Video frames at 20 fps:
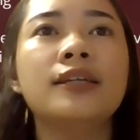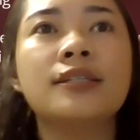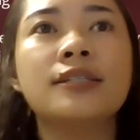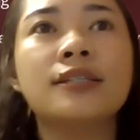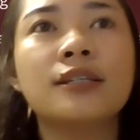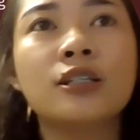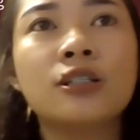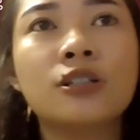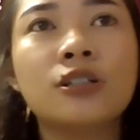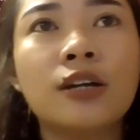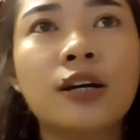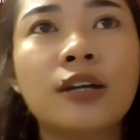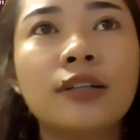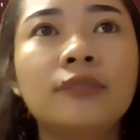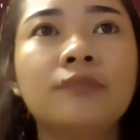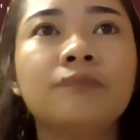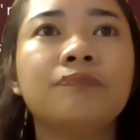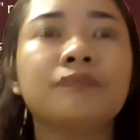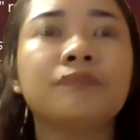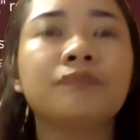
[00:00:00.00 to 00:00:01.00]
The decision,
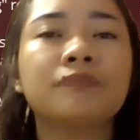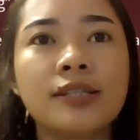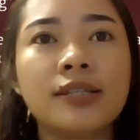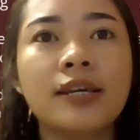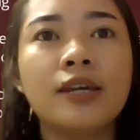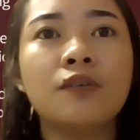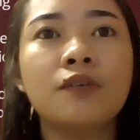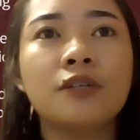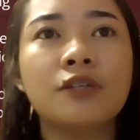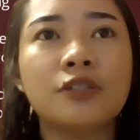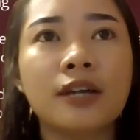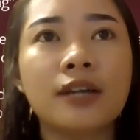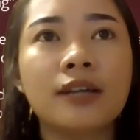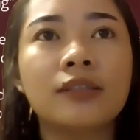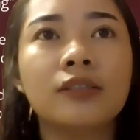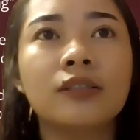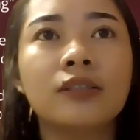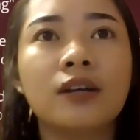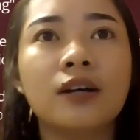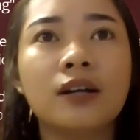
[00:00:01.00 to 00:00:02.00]
as you can see,
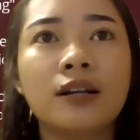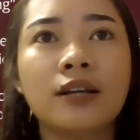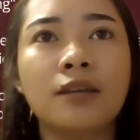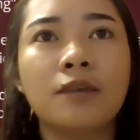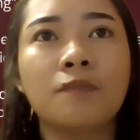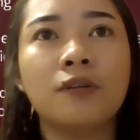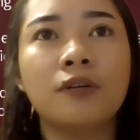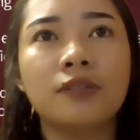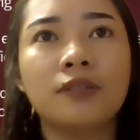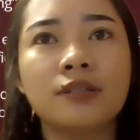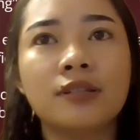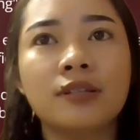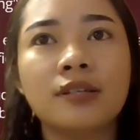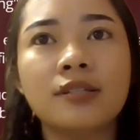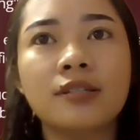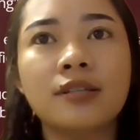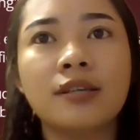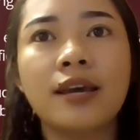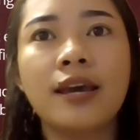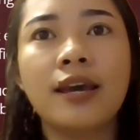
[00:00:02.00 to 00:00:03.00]
reject the null
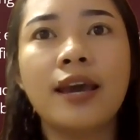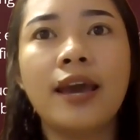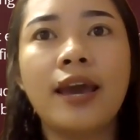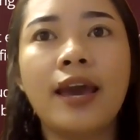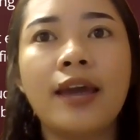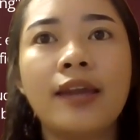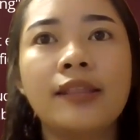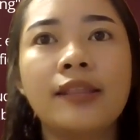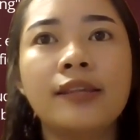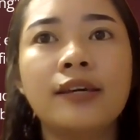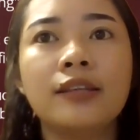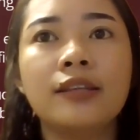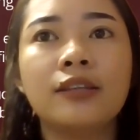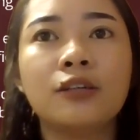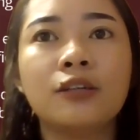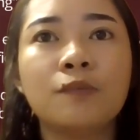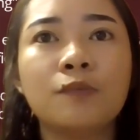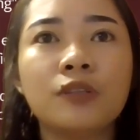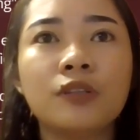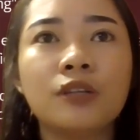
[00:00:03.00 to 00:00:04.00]
hypothesis. And the
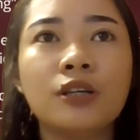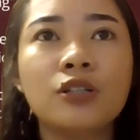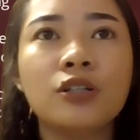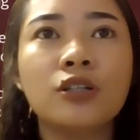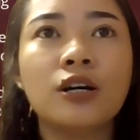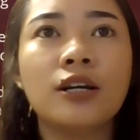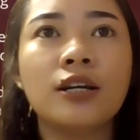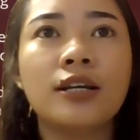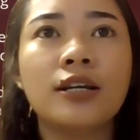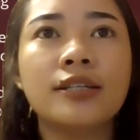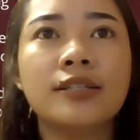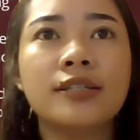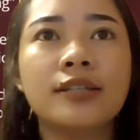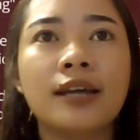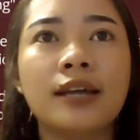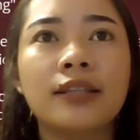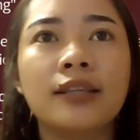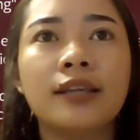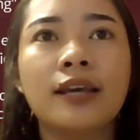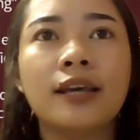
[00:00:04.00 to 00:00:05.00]
interpretation is
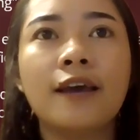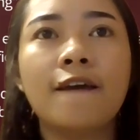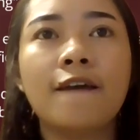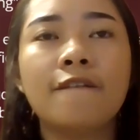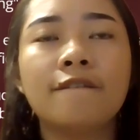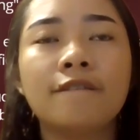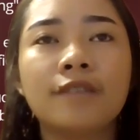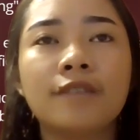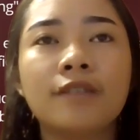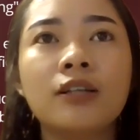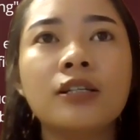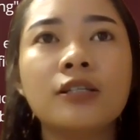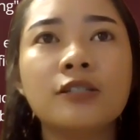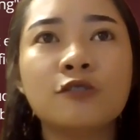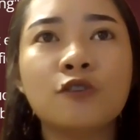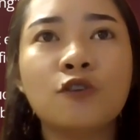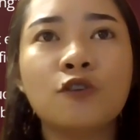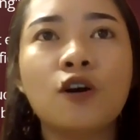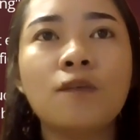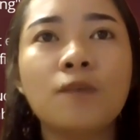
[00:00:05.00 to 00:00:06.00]
that very
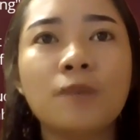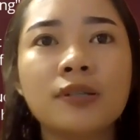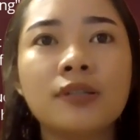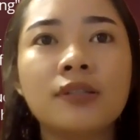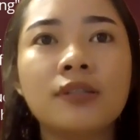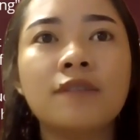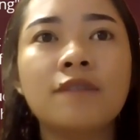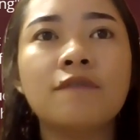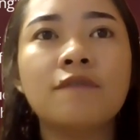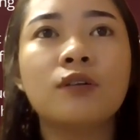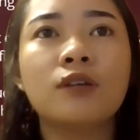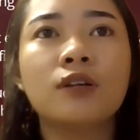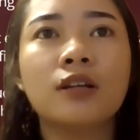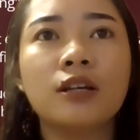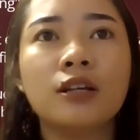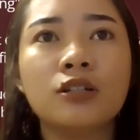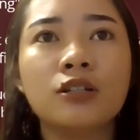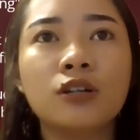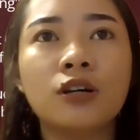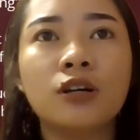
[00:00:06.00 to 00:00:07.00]
strong positive
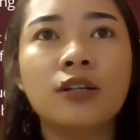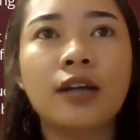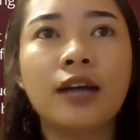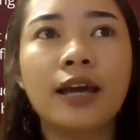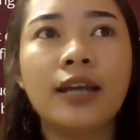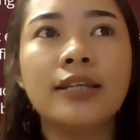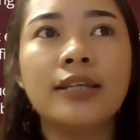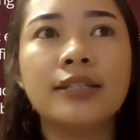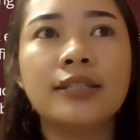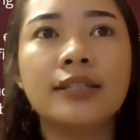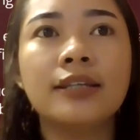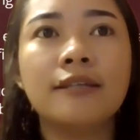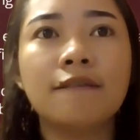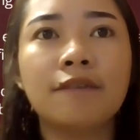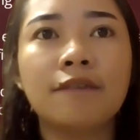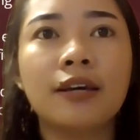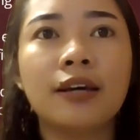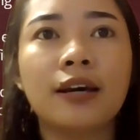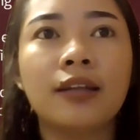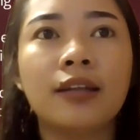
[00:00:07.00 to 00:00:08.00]
correlation, highly
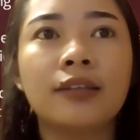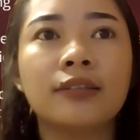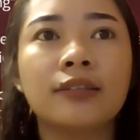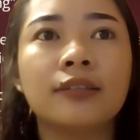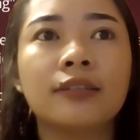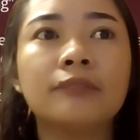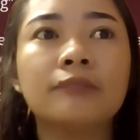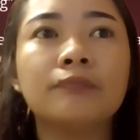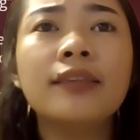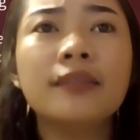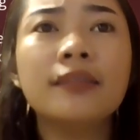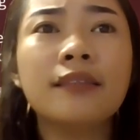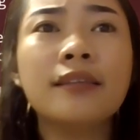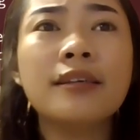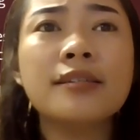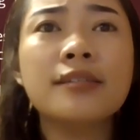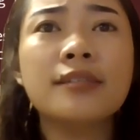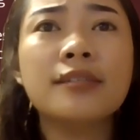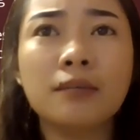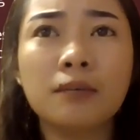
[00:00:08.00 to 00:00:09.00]
significant. And
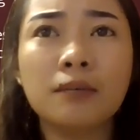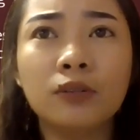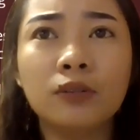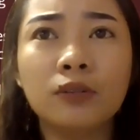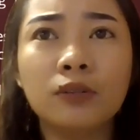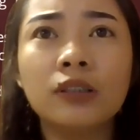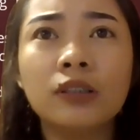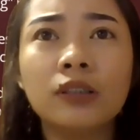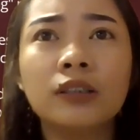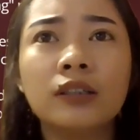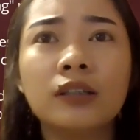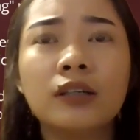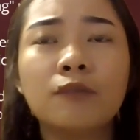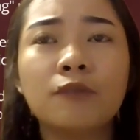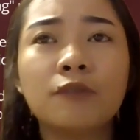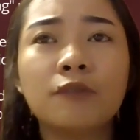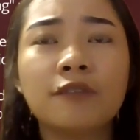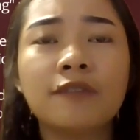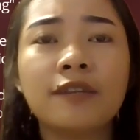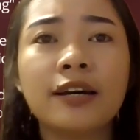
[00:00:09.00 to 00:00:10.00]
this table
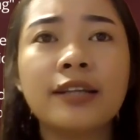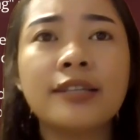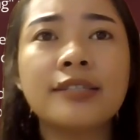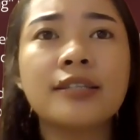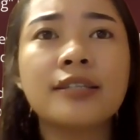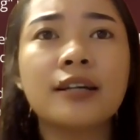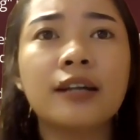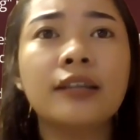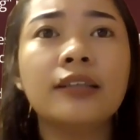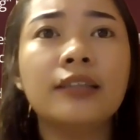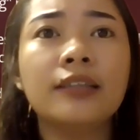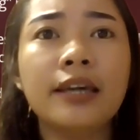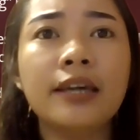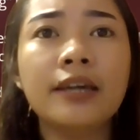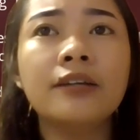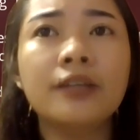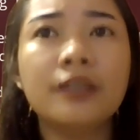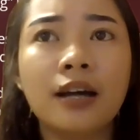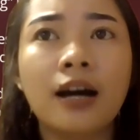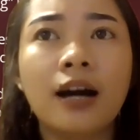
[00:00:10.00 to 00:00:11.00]
provides the
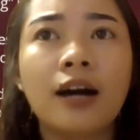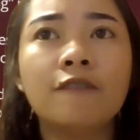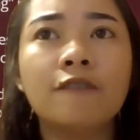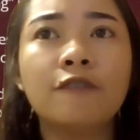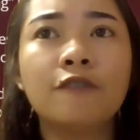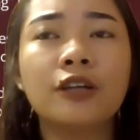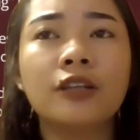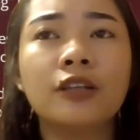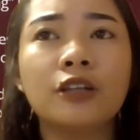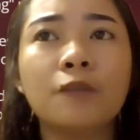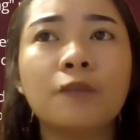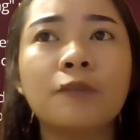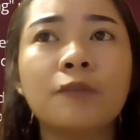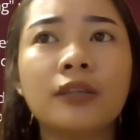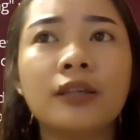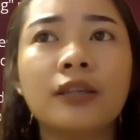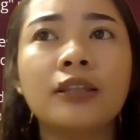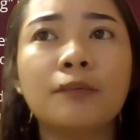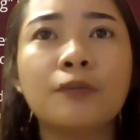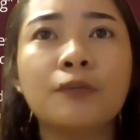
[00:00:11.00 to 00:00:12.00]
criteria for
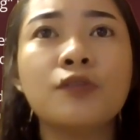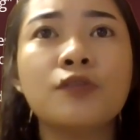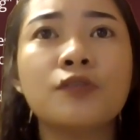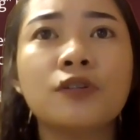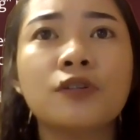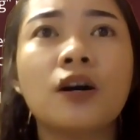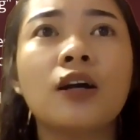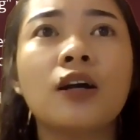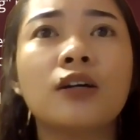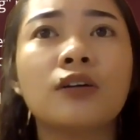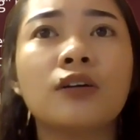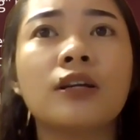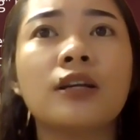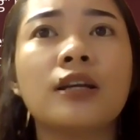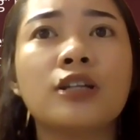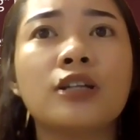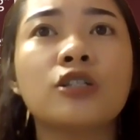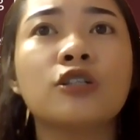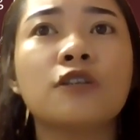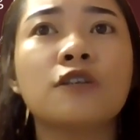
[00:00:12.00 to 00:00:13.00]
interpreting the person R
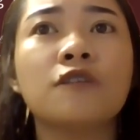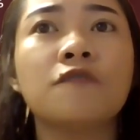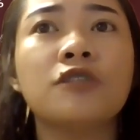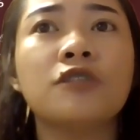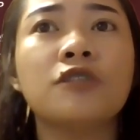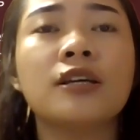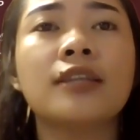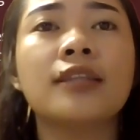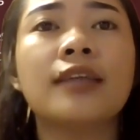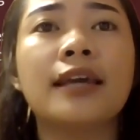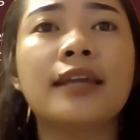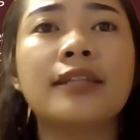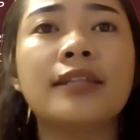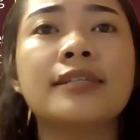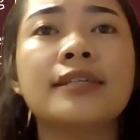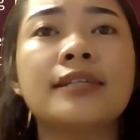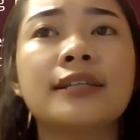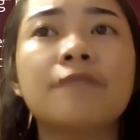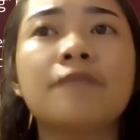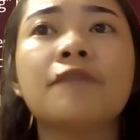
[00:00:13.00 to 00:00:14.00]
correlation coefficient and
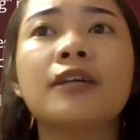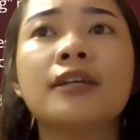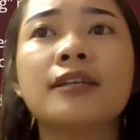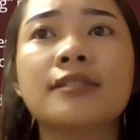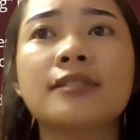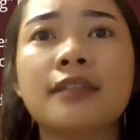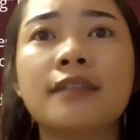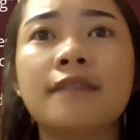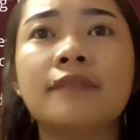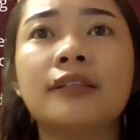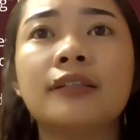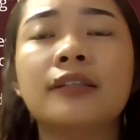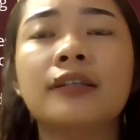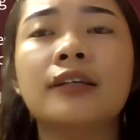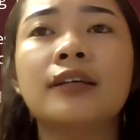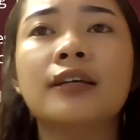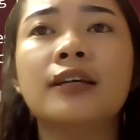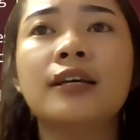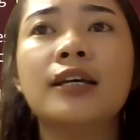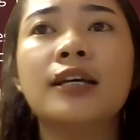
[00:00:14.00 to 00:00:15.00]
the significance level.
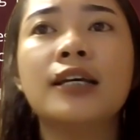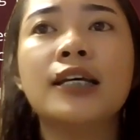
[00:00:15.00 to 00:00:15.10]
